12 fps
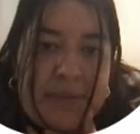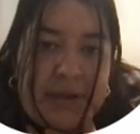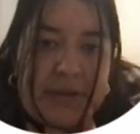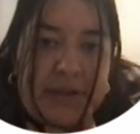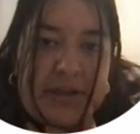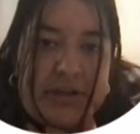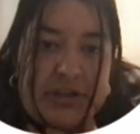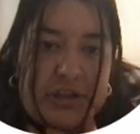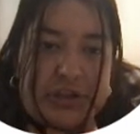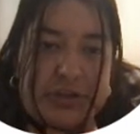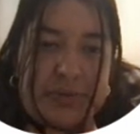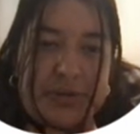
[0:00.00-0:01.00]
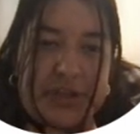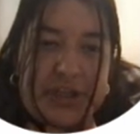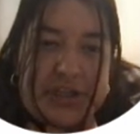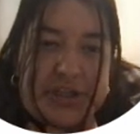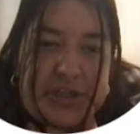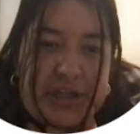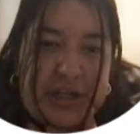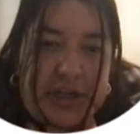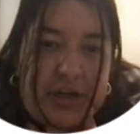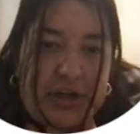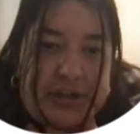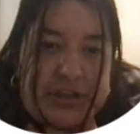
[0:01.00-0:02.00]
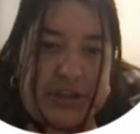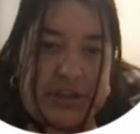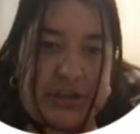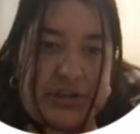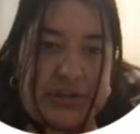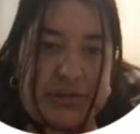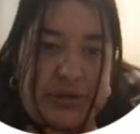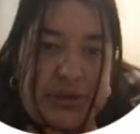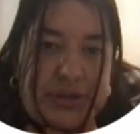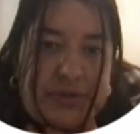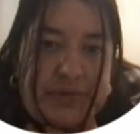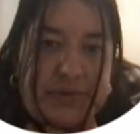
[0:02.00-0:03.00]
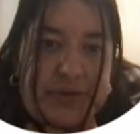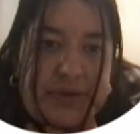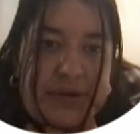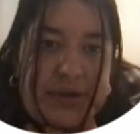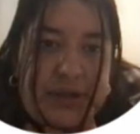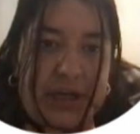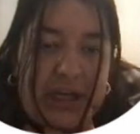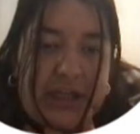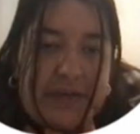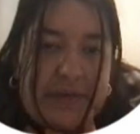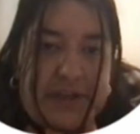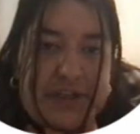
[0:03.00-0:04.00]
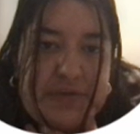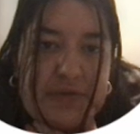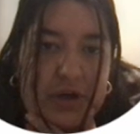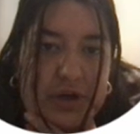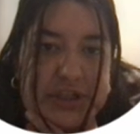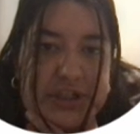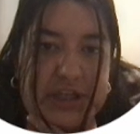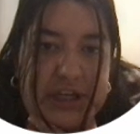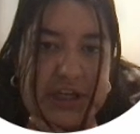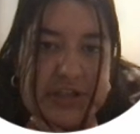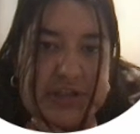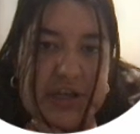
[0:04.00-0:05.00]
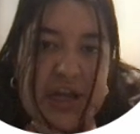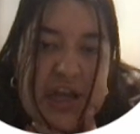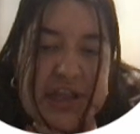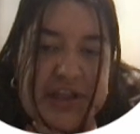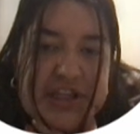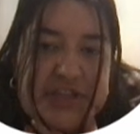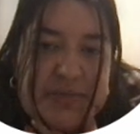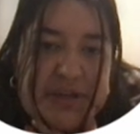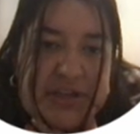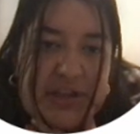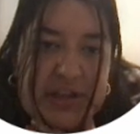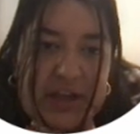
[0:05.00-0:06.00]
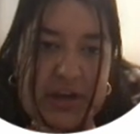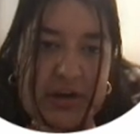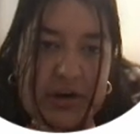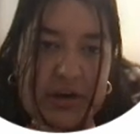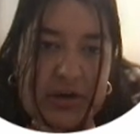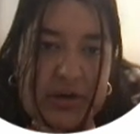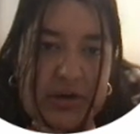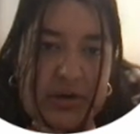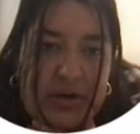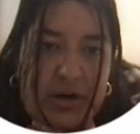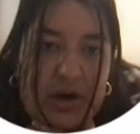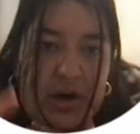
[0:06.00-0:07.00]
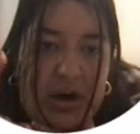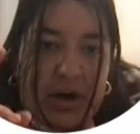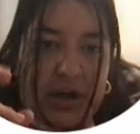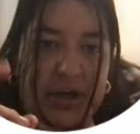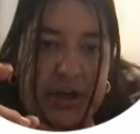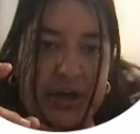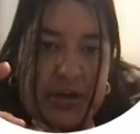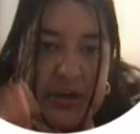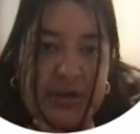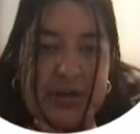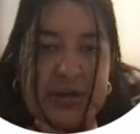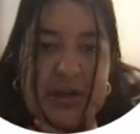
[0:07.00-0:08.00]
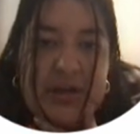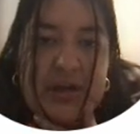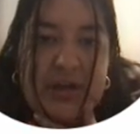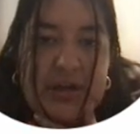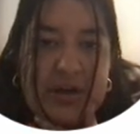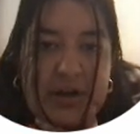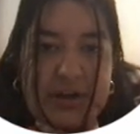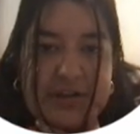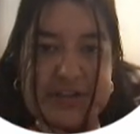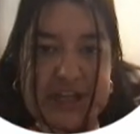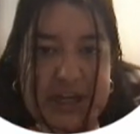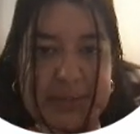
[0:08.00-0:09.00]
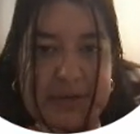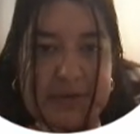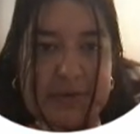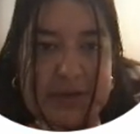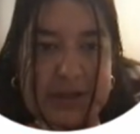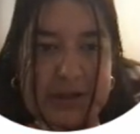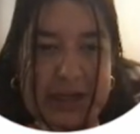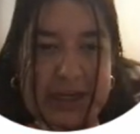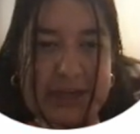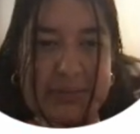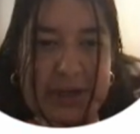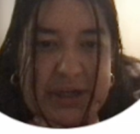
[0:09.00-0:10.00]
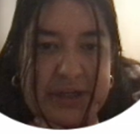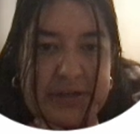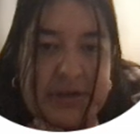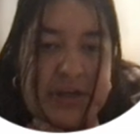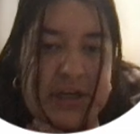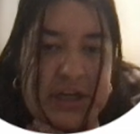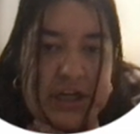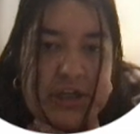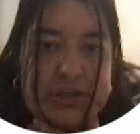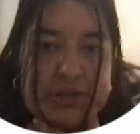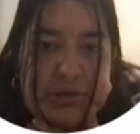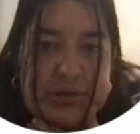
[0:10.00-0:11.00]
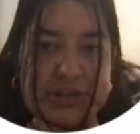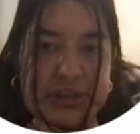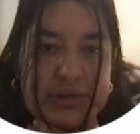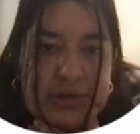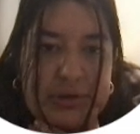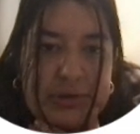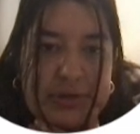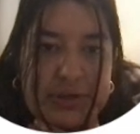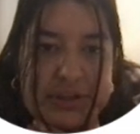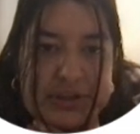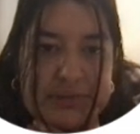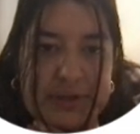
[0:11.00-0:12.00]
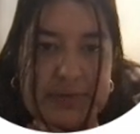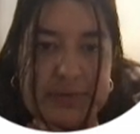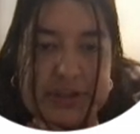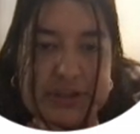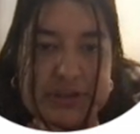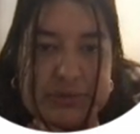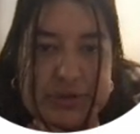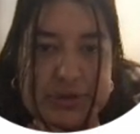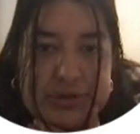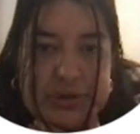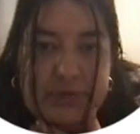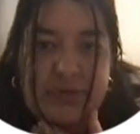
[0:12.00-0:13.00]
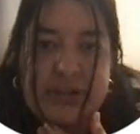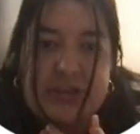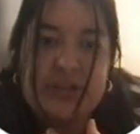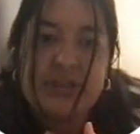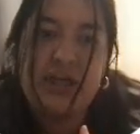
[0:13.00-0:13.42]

Then there is also mutations that can cause the constitutive activation of RTKs. This means that they are on all the time, even without ligand binding. Uncontrolled cell growth and survival is a result of this.